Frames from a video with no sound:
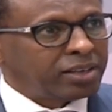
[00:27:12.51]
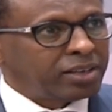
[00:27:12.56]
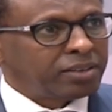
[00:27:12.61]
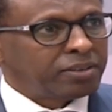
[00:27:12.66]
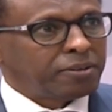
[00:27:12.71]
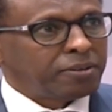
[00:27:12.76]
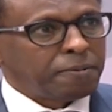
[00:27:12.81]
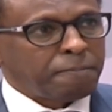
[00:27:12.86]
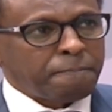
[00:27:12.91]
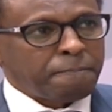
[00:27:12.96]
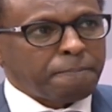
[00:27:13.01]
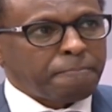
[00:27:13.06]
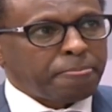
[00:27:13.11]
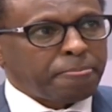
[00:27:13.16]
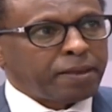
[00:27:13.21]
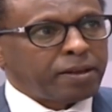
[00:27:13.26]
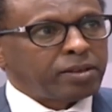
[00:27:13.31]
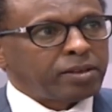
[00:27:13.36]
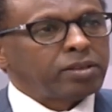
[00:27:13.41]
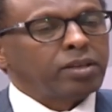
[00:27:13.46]
Yeah,
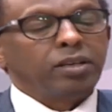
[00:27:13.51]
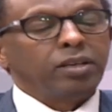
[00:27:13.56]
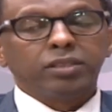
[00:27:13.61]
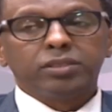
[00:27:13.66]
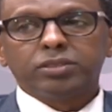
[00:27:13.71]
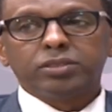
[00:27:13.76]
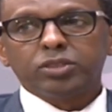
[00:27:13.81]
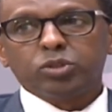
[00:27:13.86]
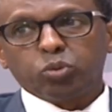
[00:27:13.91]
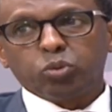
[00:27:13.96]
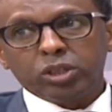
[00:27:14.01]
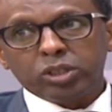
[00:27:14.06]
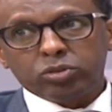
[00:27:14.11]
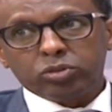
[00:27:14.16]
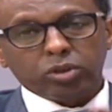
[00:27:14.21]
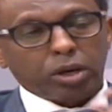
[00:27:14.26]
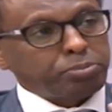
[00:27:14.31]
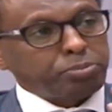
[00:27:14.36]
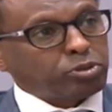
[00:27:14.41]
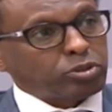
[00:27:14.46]
Mastercard. Yes, it
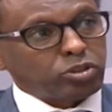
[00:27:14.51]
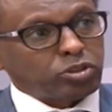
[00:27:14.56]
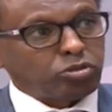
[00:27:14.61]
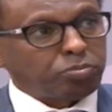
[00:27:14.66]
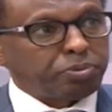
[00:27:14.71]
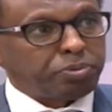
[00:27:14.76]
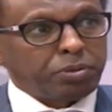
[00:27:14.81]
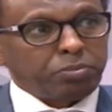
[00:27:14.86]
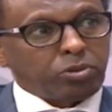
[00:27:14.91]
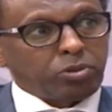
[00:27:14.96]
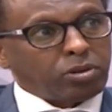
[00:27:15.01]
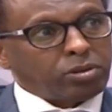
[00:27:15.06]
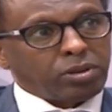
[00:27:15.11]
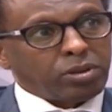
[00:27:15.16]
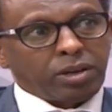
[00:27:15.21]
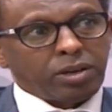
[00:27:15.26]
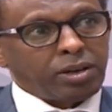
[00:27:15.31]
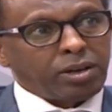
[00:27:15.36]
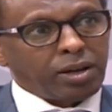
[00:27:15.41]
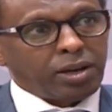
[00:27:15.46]
went up to the Supreme Court,
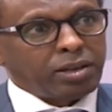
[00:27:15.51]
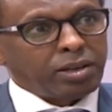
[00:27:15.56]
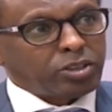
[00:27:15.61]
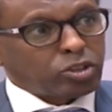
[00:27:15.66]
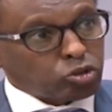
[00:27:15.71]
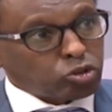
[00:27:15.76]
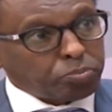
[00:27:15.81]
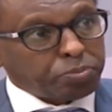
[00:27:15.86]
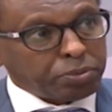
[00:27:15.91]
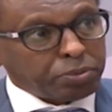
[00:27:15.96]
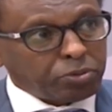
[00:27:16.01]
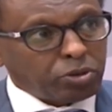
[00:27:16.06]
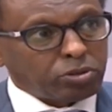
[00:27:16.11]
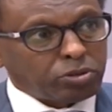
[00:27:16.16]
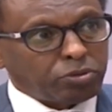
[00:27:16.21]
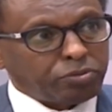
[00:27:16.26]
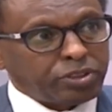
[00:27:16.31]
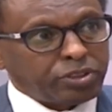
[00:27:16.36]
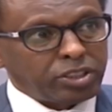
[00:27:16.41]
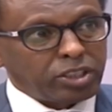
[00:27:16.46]
and uh, the Supreme Court
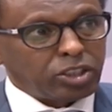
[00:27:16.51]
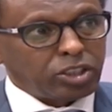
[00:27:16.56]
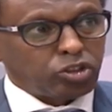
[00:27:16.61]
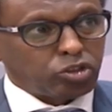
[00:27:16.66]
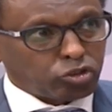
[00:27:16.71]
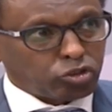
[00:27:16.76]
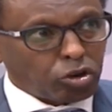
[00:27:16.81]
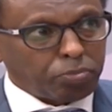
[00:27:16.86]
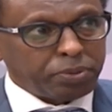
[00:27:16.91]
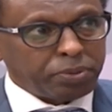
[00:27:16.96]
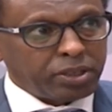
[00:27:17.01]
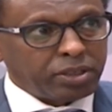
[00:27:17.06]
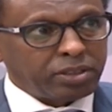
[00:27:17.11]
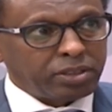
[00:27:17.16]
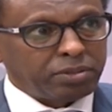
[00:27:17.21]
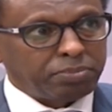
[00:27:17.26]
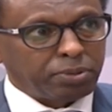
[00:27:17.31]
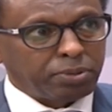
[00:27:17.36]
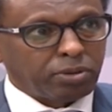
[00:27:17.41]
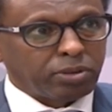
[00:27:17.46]
of India stopped
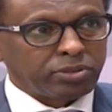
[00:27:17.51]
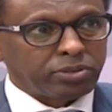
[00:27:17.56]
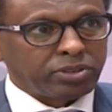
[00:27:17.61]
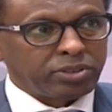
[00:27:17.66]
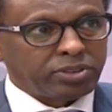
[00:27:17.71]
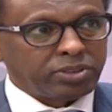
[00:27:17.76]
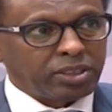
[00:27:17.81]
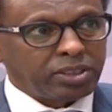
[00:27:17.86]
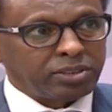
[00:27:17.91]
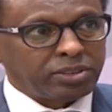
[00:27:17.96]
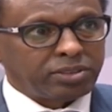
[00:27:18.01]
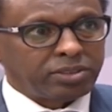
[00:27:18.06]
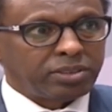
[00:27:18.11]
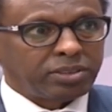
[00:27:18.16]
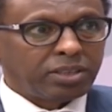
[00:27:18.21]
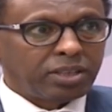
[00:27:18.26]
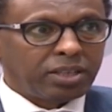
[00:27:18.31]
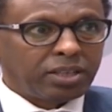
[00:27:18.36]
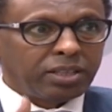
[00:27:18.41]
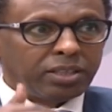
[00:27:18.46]
it because it says
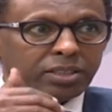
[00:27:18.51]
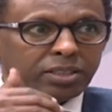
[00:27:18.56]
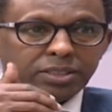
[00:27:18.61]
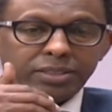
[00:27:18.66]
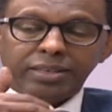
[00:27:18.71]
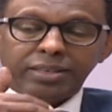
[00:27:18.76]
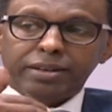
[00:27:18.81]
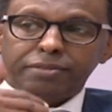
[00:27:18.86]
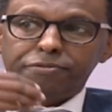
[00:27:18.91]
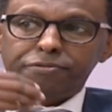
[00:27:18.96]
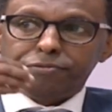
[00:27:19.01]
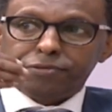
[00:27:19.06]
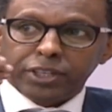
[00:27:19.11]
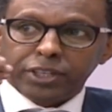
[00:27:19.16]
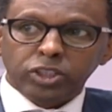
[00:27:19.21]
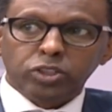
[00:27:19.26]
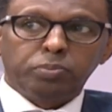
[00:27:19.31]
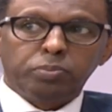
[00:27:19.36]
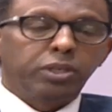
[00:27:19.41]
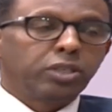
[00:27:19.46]
it's an
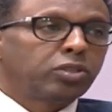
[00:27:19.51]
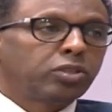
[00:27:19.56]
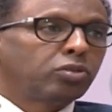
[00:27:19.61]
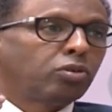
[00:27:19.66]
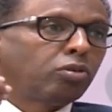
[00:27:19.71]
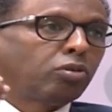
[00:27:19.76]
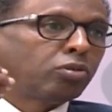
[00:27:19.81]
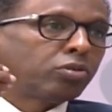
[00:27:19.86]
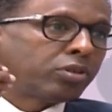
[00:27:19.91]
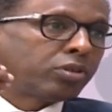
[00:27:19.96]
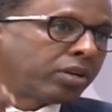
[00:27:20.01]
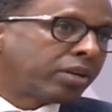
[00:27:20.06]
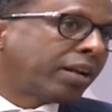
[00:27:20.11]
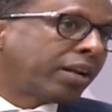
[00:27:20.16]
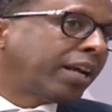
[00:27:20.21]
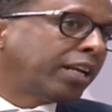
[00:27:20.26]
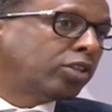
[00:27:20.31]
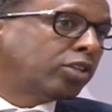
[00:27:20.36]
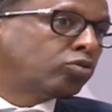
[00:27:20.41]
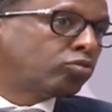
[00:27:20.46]
infringement on the
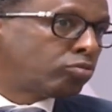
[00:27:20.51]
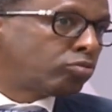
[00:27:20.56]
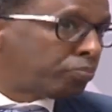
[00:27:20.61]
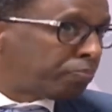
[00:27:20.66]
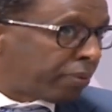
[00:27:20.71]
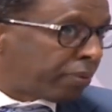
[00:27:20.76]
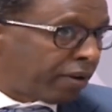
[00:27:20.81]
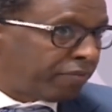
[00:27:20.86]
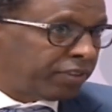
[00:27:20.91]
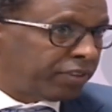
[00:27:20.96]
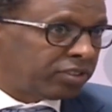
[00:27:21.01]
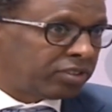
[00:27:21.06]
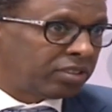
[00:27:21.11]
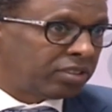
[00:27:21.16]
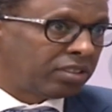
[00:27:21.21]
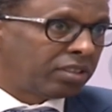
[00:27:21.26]
right to privacy.